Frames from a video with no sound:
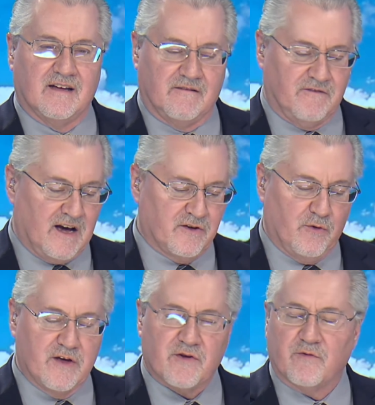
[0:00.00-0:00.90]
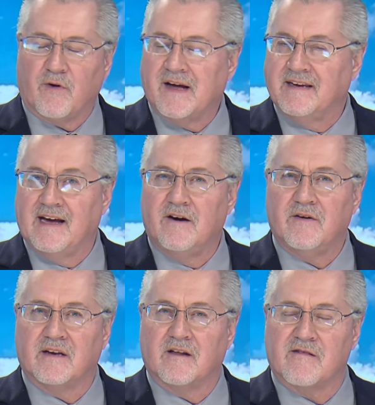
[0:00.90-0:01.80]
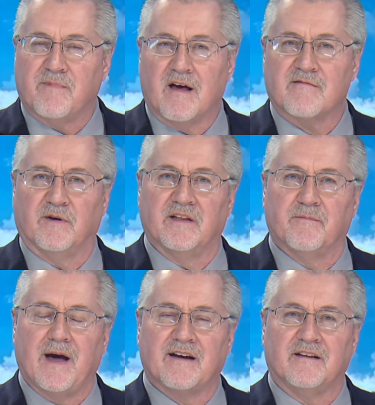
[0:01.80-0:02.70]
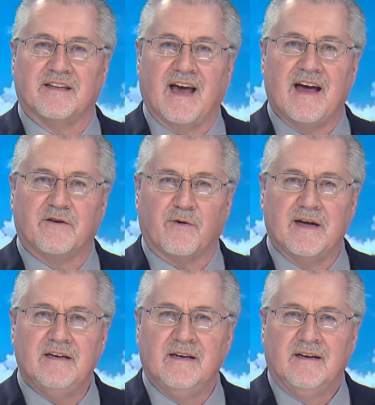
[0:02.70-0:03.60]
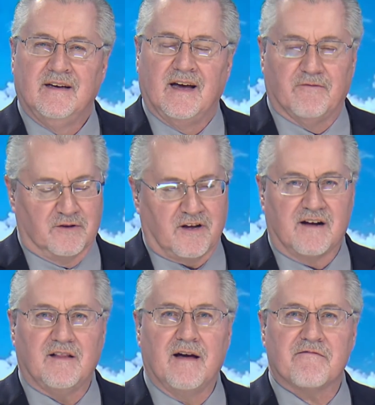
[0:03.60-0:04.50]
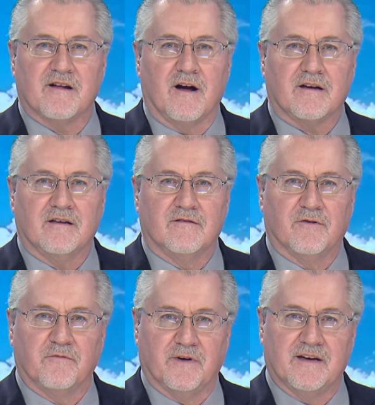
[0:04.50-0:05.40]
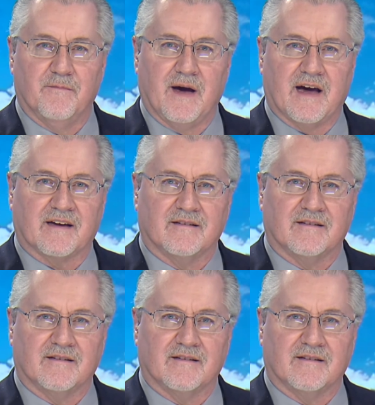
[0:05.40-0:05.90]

evaluation right now and its possible impact on the ag trade. We'll talk livestock when we come back.